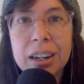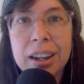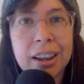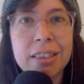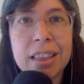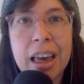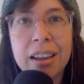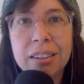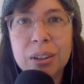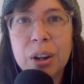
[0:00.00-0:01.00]
And
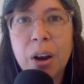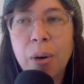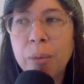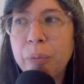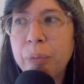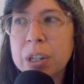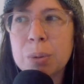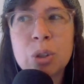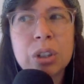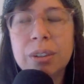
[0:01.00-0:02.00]
then, you know,
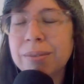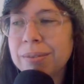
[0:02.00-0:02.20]
especially